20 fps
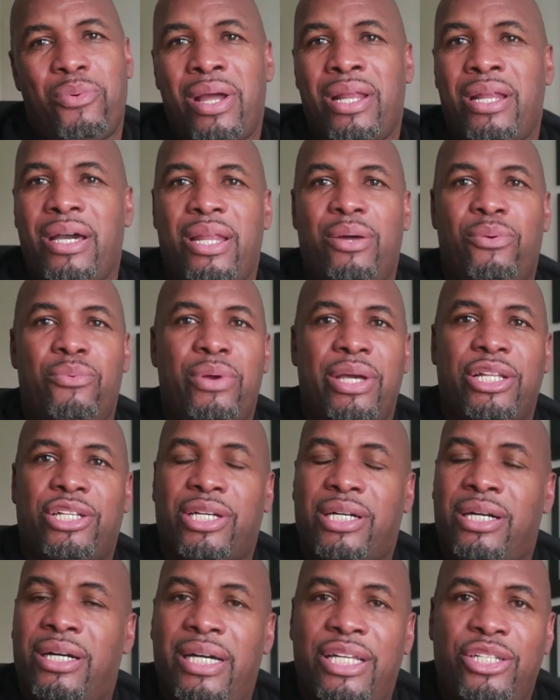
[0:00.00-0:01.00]
we're not a rich
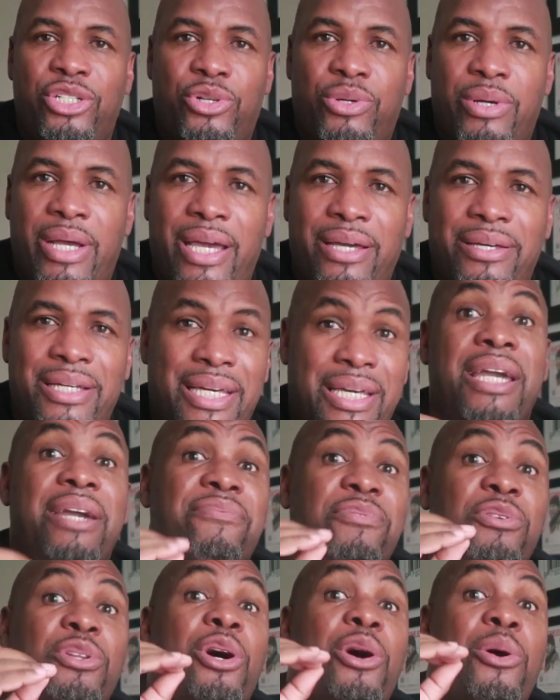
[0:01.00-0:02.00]
country,
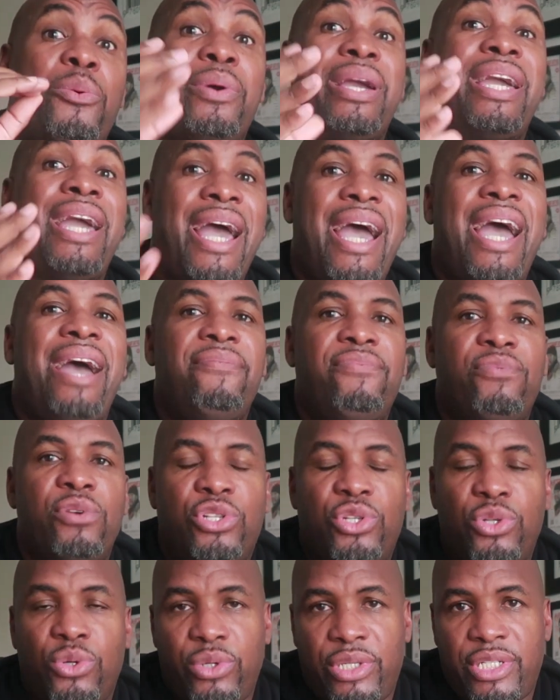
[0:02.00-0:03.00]
even though we have
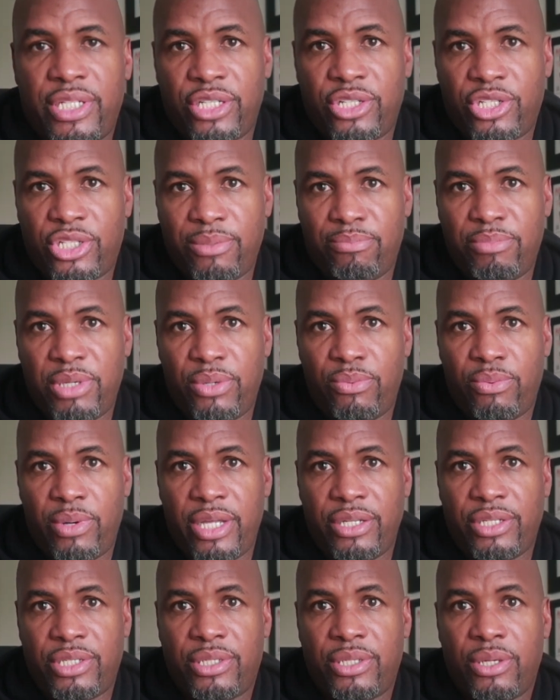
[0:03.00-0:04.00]
resources to be
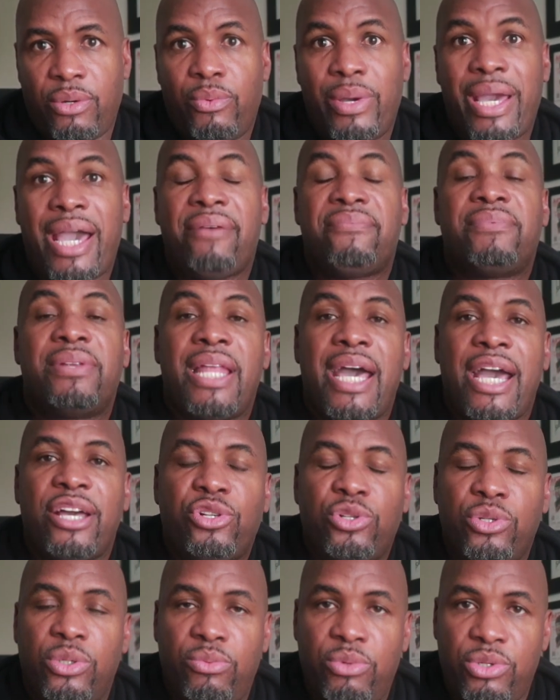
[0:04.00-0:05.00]
rich. We have
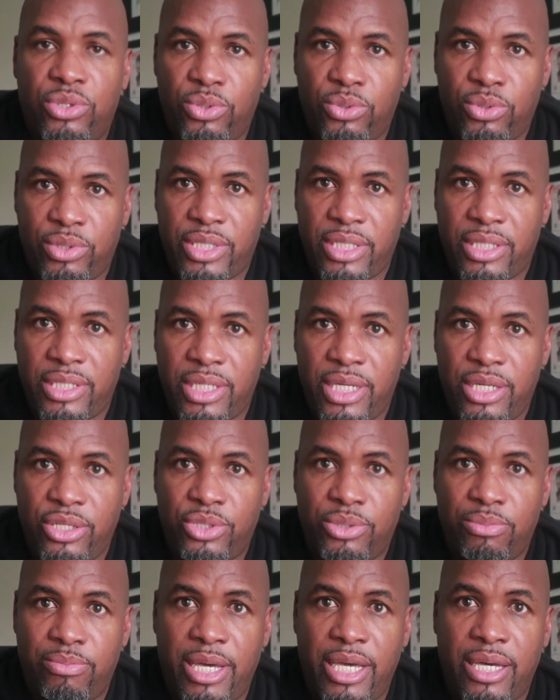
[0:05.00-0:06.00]
natural resources
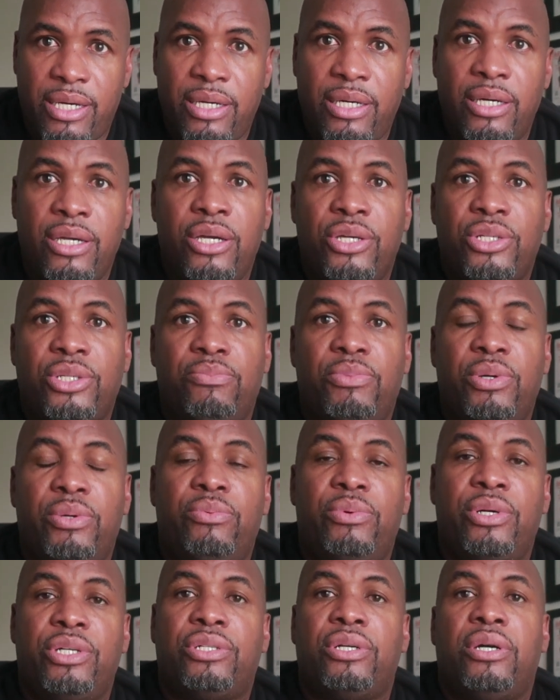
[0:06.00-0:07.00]
in Jamaica to be
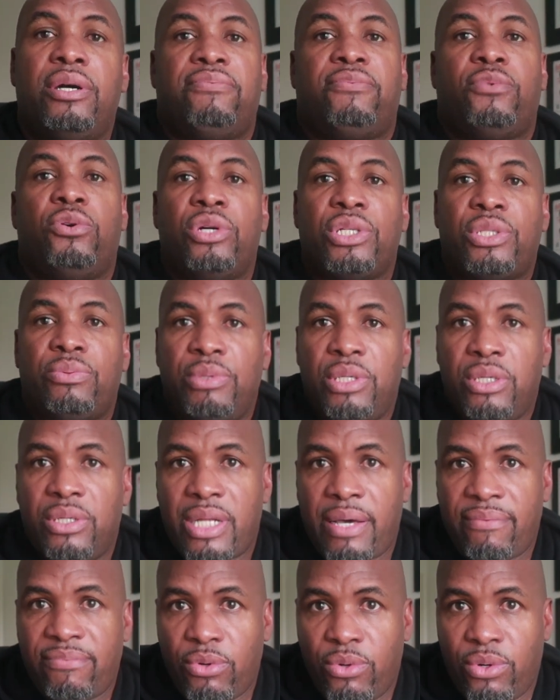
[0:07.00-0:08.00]
rich. Of course, we
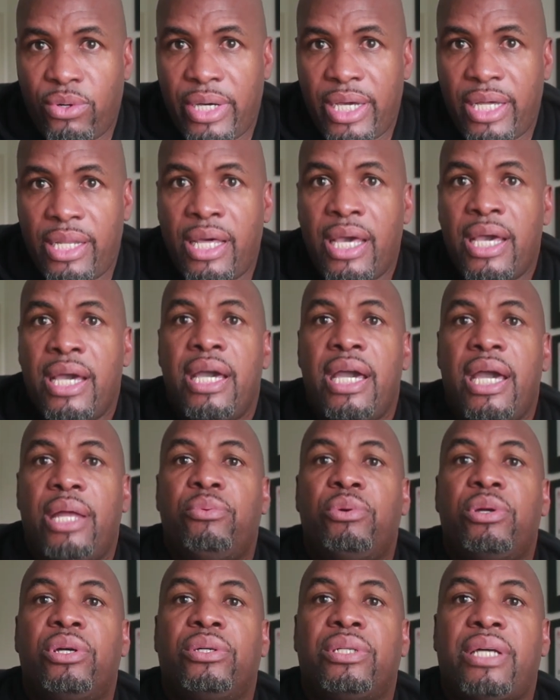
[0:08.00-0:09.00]
don't have oil
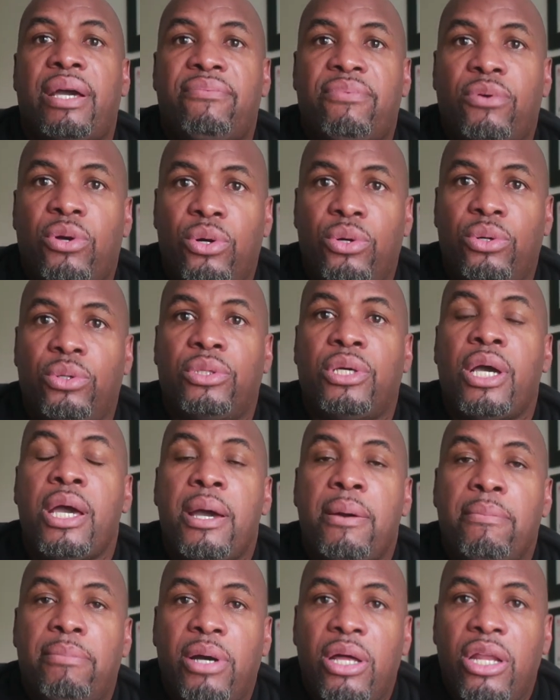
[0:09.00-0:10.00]
and we don't have gold.
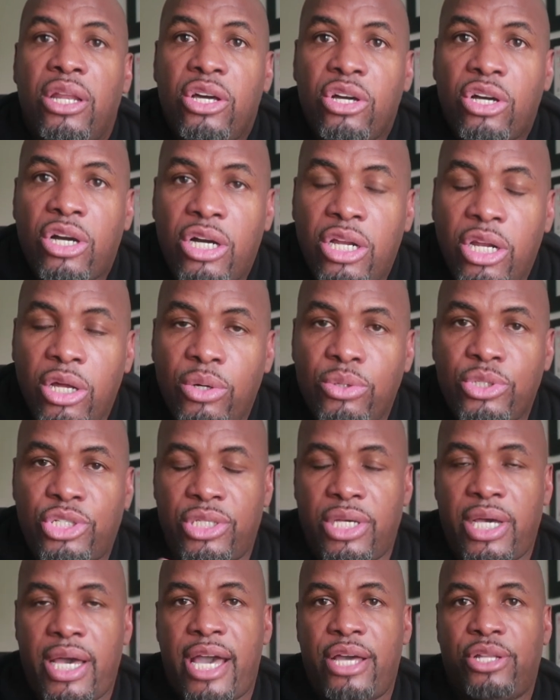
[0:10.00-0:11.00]
But look
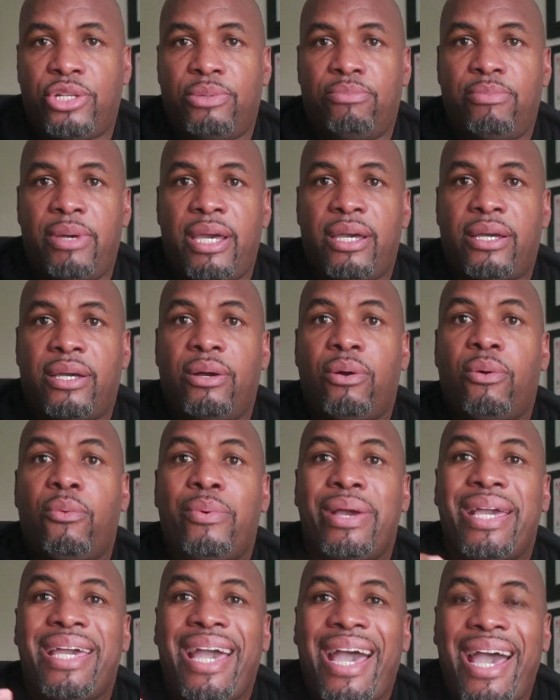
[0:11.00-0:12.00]
closer at Jamaica.
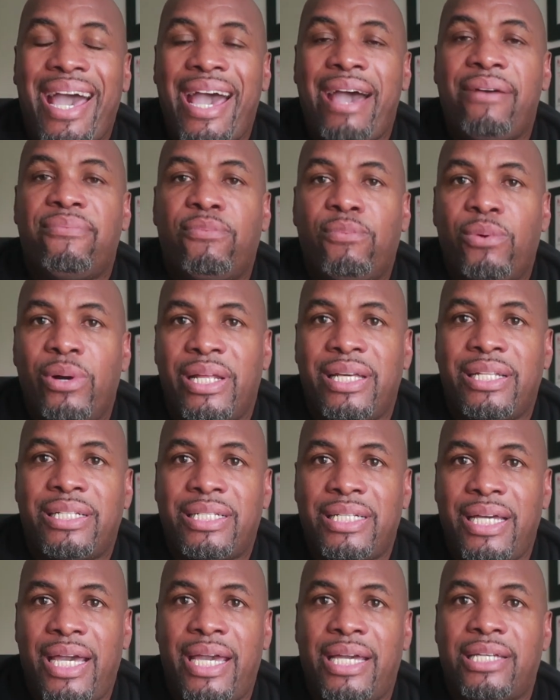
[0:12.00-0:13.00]
We have what it
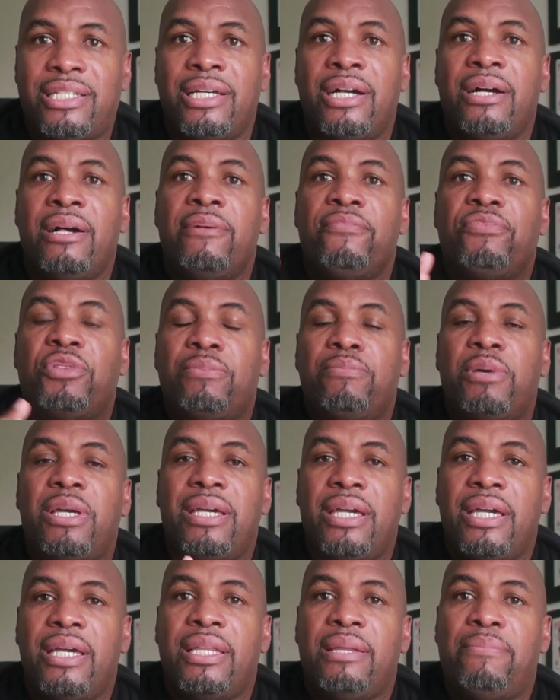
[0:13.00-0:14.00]
takes to
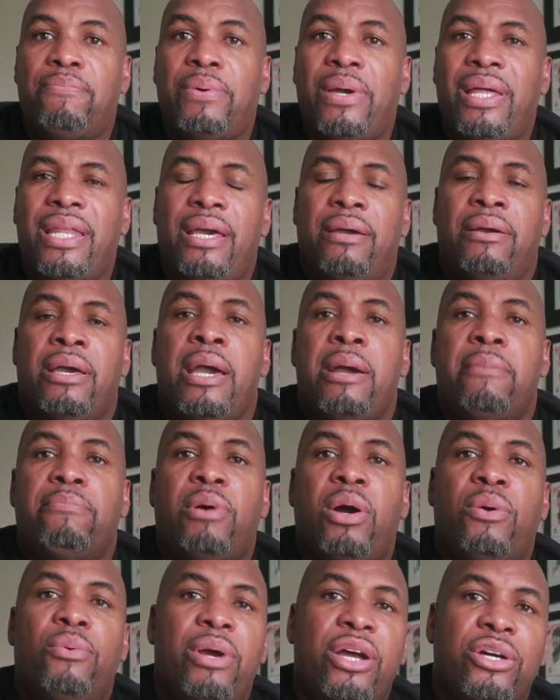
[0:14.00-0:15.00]
be independent.
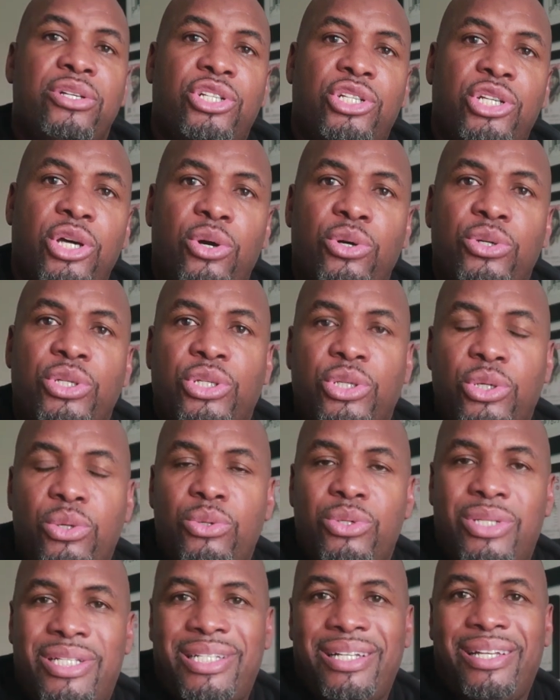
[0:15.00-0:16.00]
But we're so
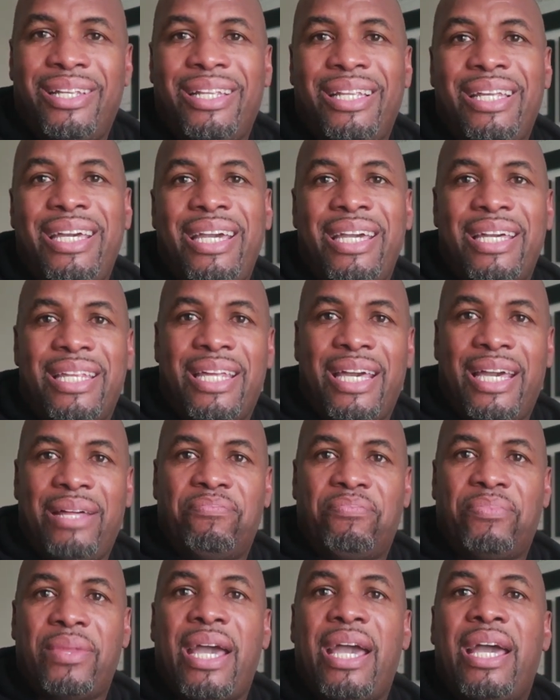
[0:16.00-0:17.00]
used to
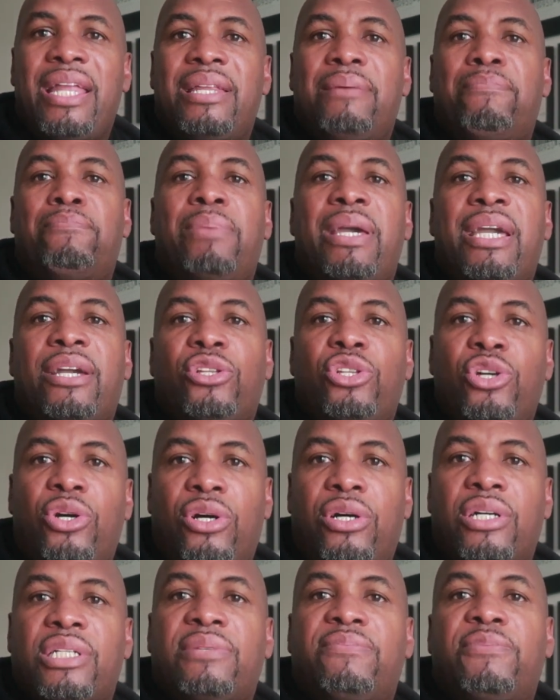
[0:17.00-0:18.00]
leaning and the big
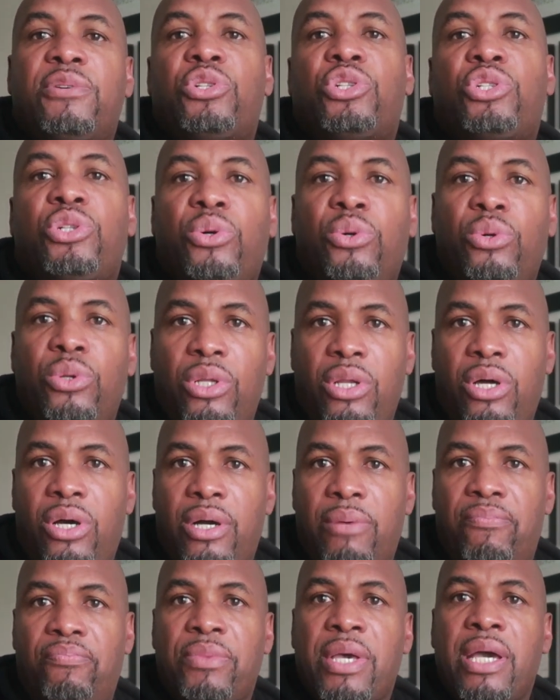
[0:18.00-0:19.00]
dogs for so
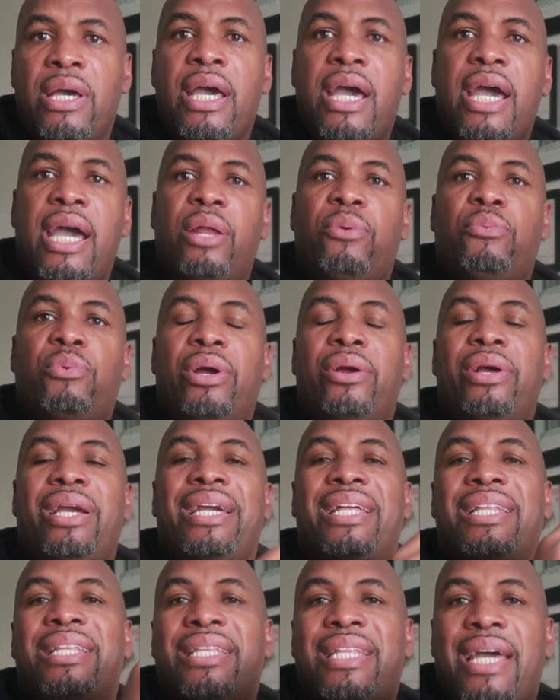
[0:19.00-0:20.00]
long. And we're
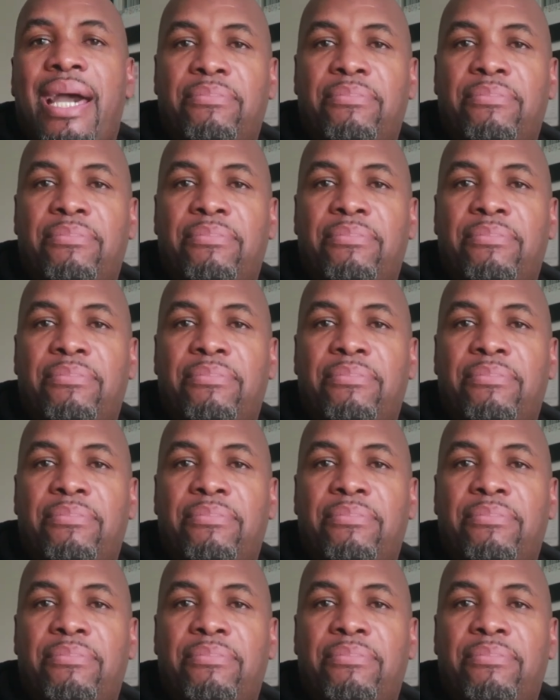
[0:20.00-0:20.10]
in